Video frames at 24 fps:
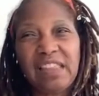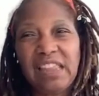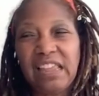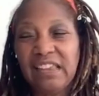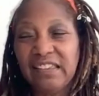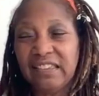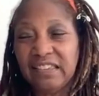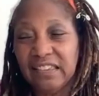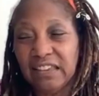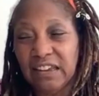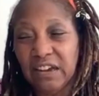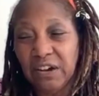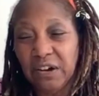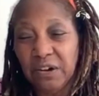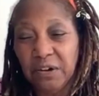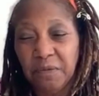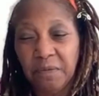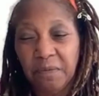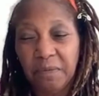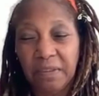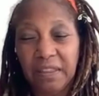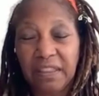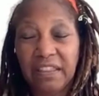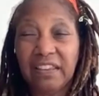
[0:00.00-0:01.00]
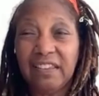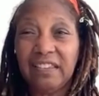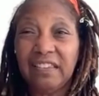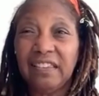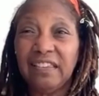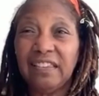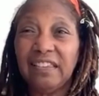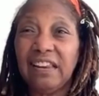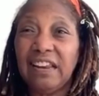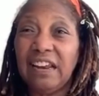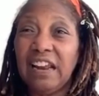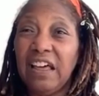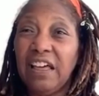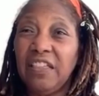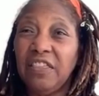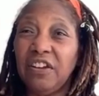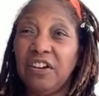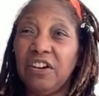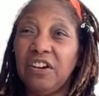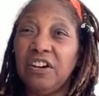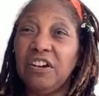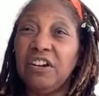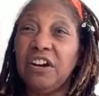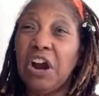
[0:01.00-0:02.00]
So this is
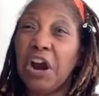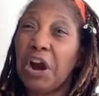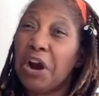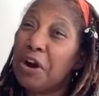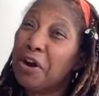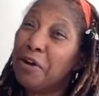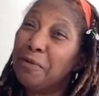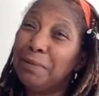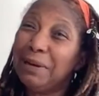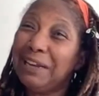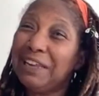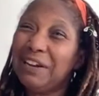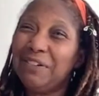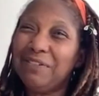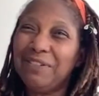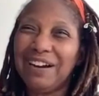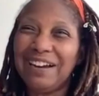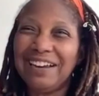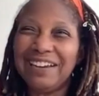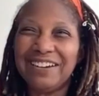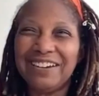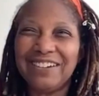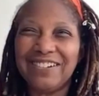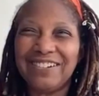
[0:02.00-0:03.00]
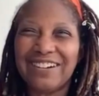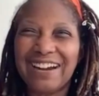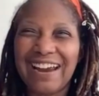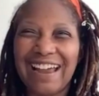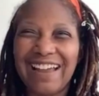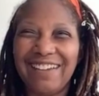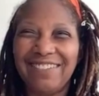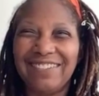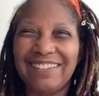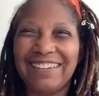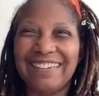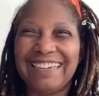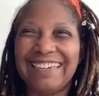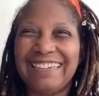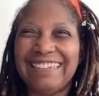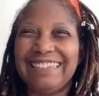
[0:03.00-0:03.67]
another Herbaling while you're traveling.